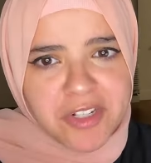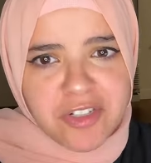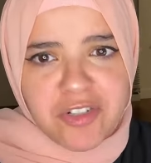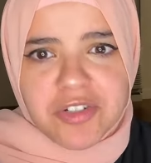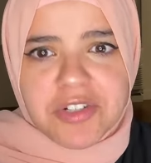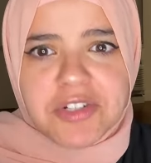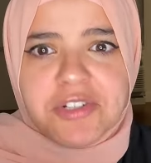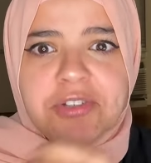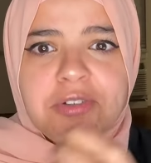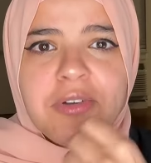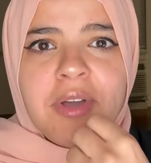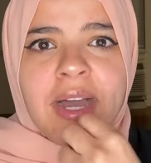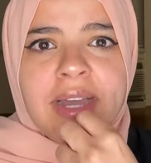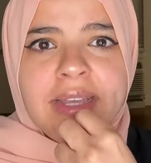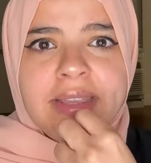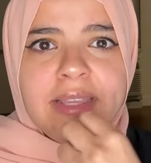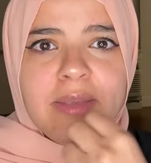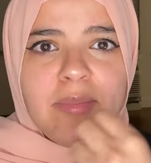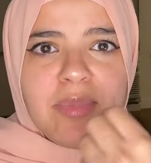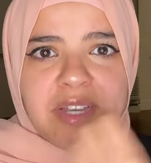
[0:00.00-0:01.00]
I'll treat you
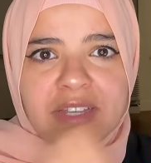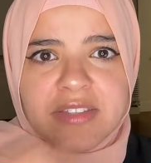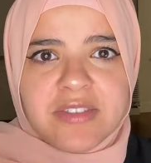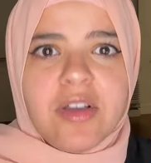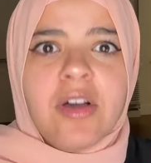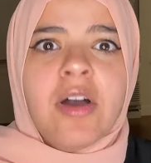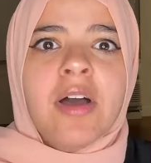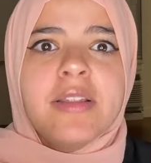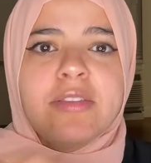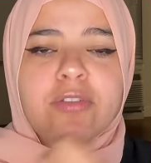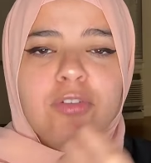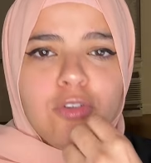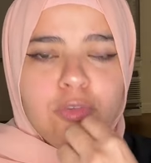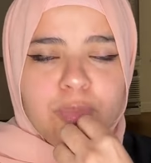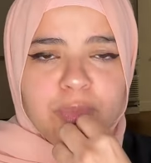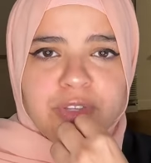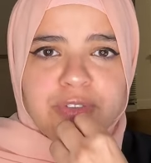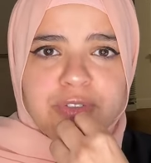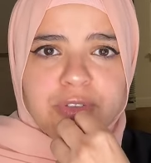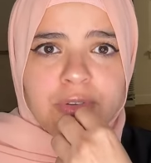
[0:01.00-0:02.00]
kindly because God
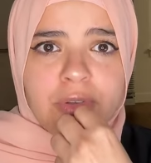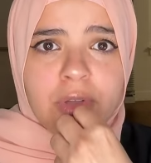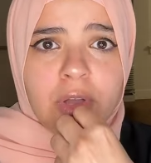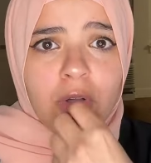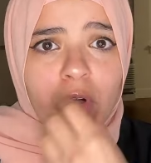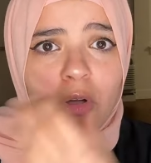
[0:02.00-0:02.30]
told me to.